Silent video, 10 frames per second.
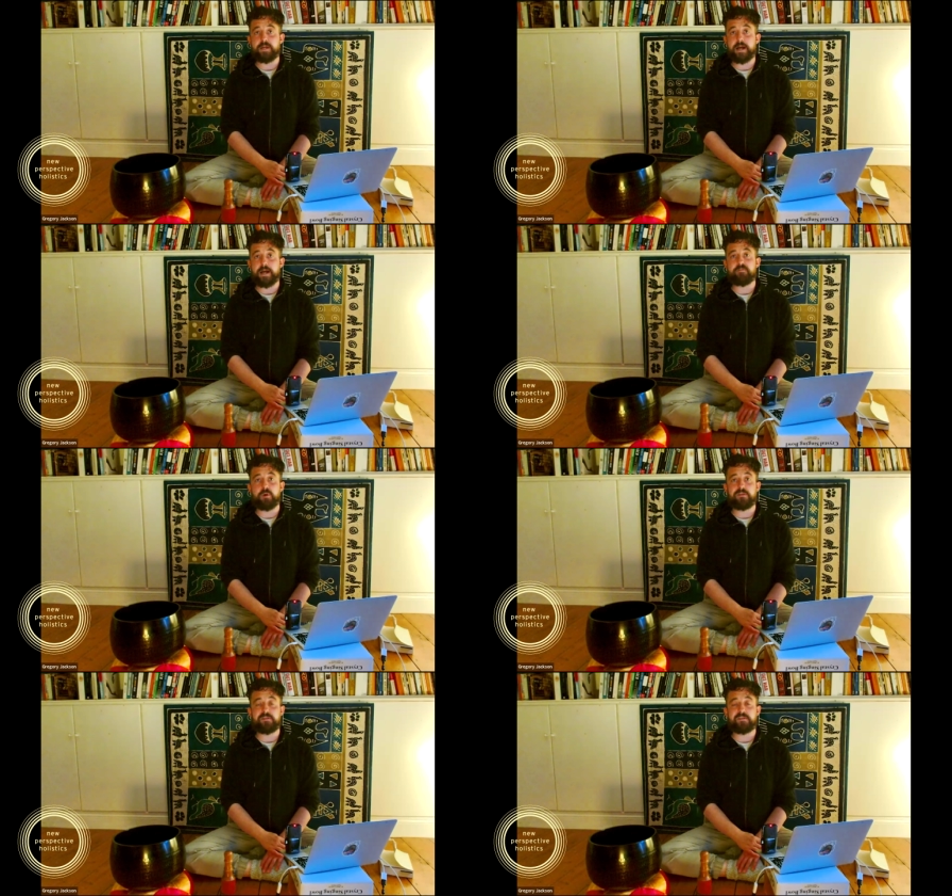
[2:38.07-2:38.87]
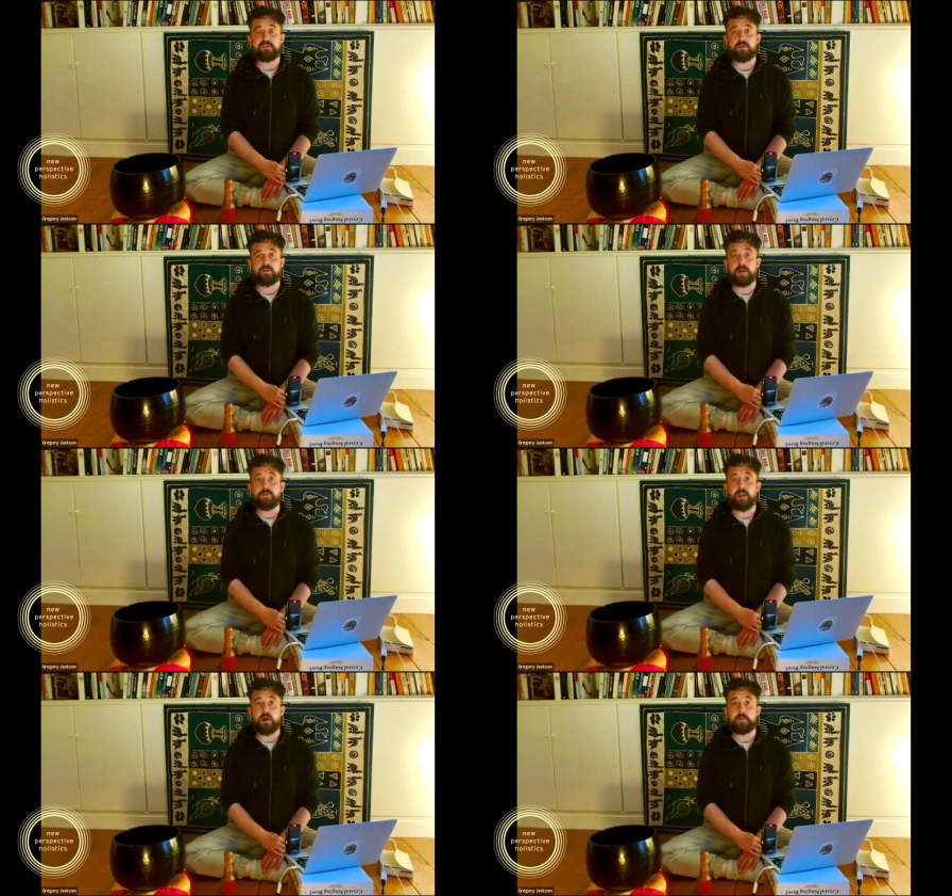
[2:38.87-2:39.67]
a half months or so down the
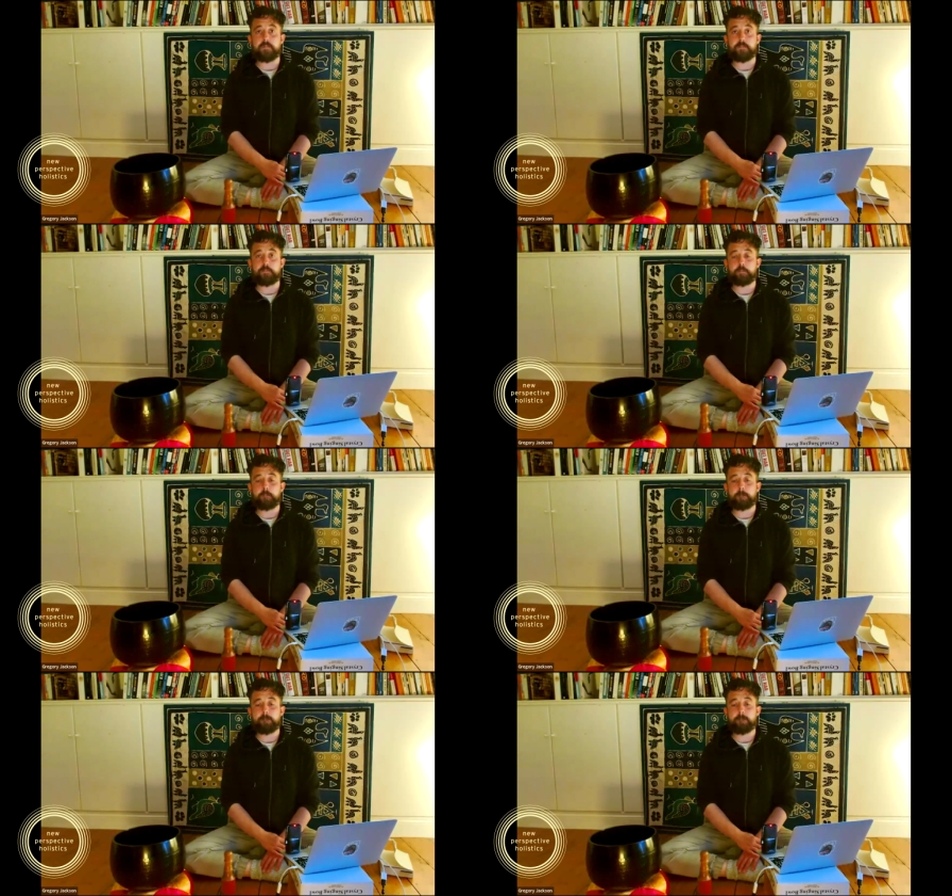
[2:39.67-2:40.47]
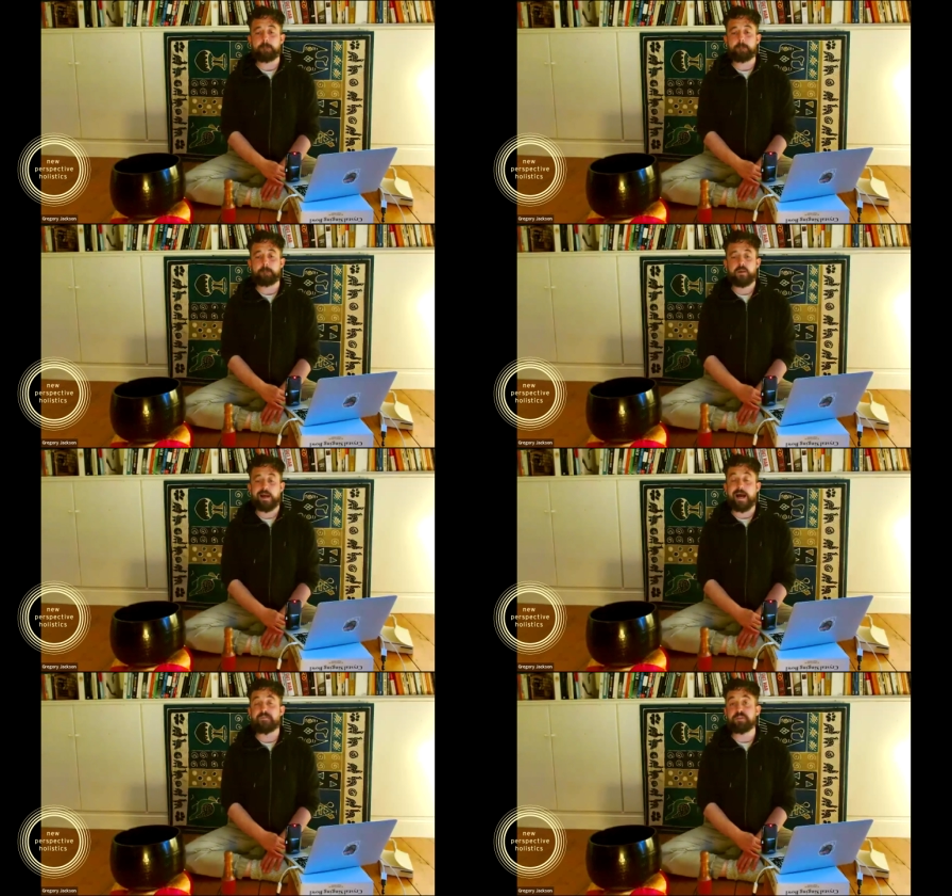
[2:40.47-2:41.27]
line
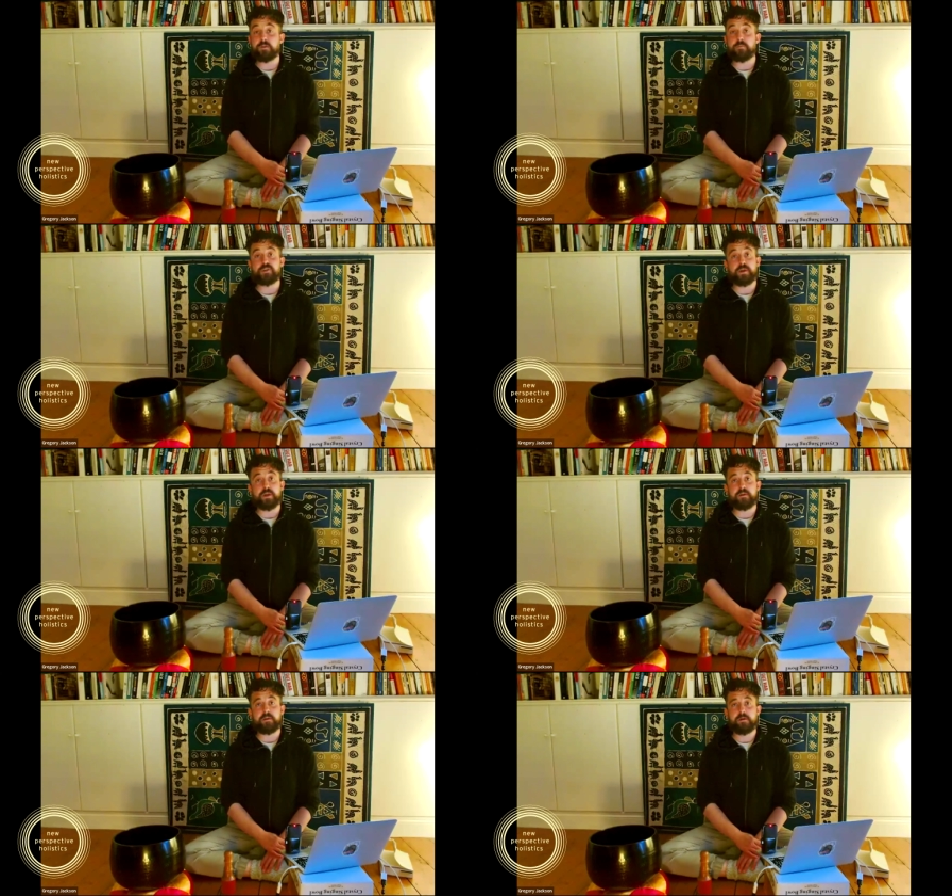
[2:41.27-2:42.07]
after the retreat,